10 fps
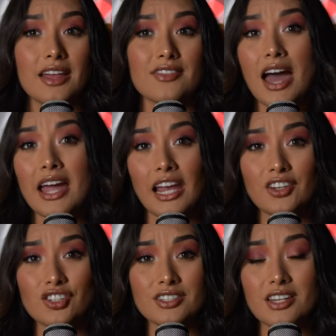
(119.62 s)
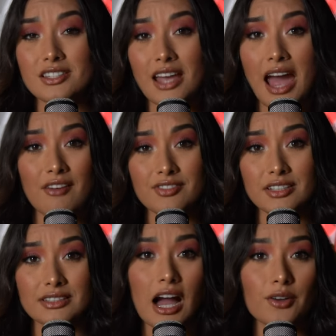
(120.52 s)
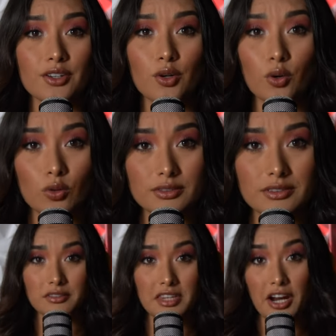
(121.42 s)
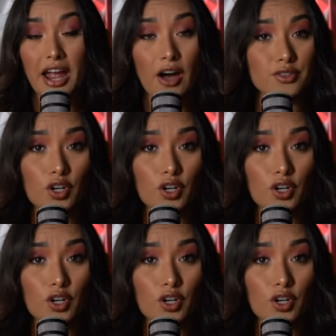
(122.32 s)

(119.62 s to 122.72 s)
that agent doesn't have to allow you to hold their house